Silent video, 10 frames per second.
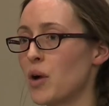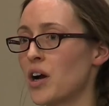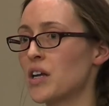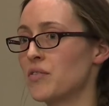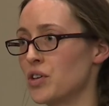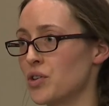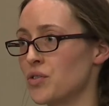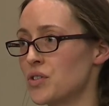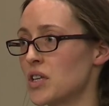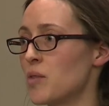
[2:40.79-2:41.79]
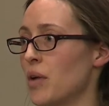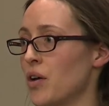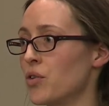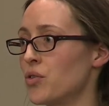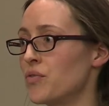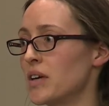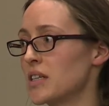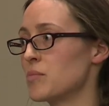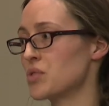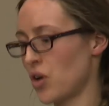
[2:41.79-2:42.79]
party views about who
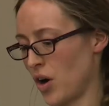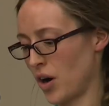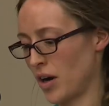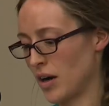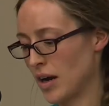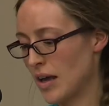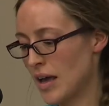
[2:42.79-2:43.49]
victims are